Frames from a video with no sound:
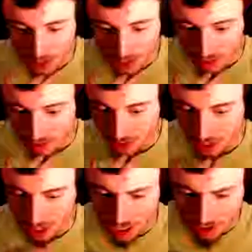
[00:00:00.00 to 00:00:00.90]
so I can
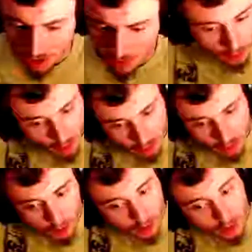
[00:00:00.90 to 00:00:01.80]
hear you.
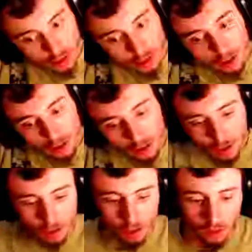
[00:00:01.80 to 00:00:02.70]
So what is your
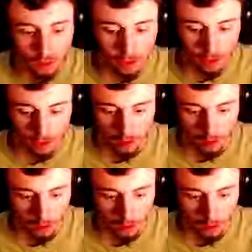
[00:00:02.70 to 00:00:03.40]
surrounding like?